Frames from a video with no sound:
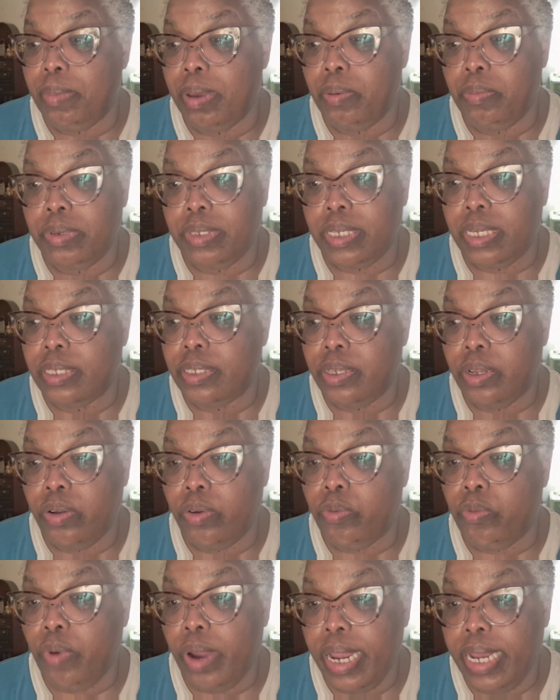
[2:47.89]
It was considered
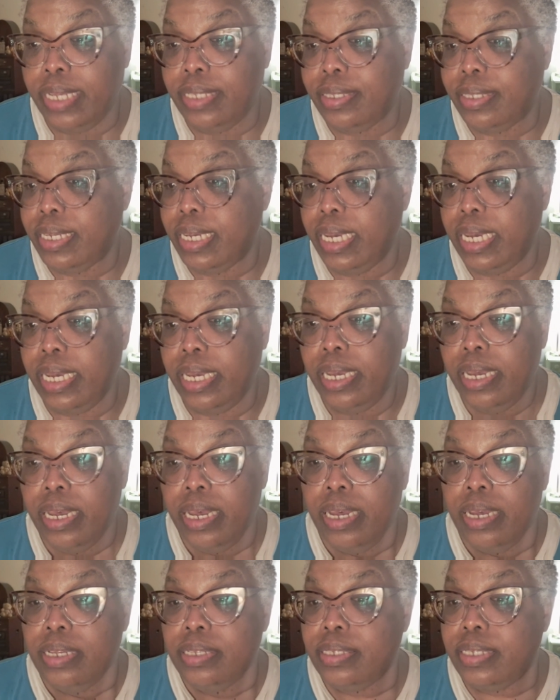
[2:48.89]
racy,
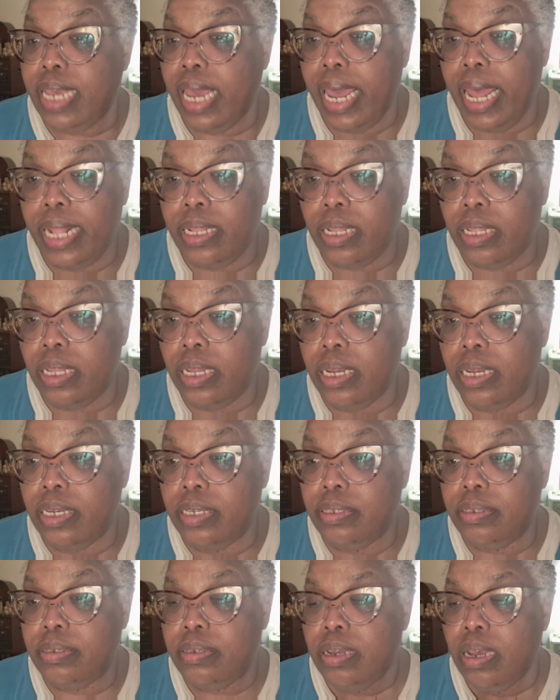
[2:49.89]

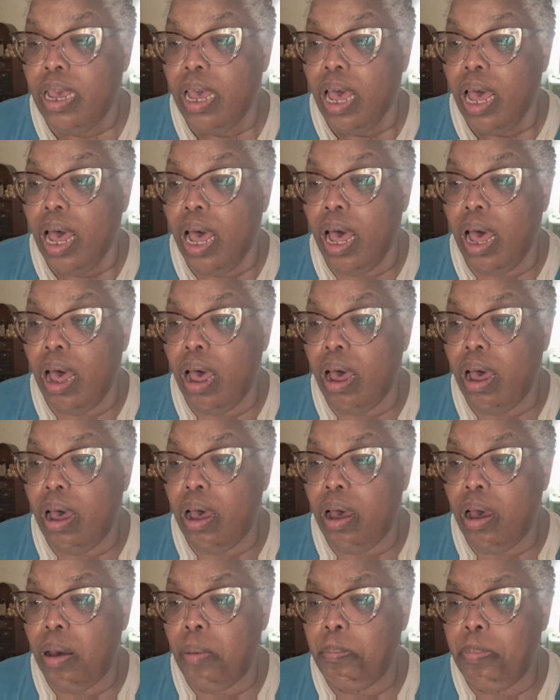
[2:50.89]
scandalous,
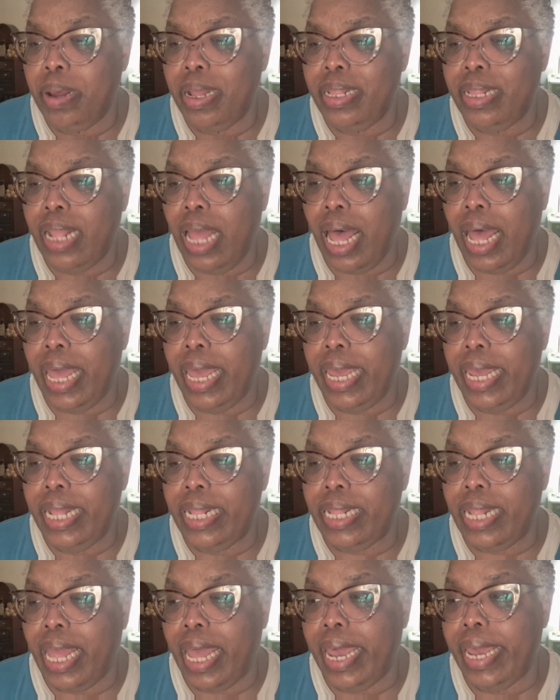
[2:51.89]
but not
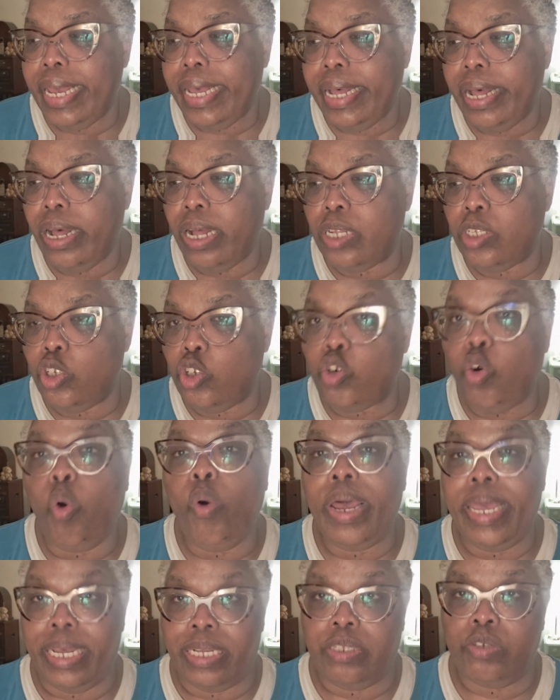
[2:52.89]
in like a
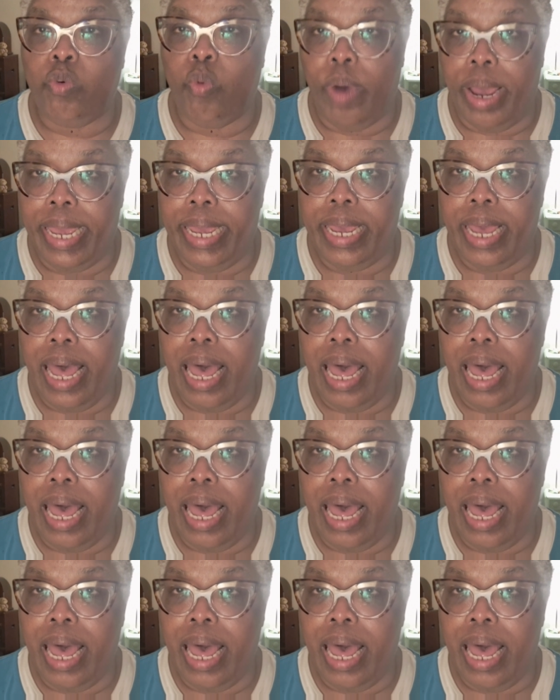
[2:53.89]
joyous way.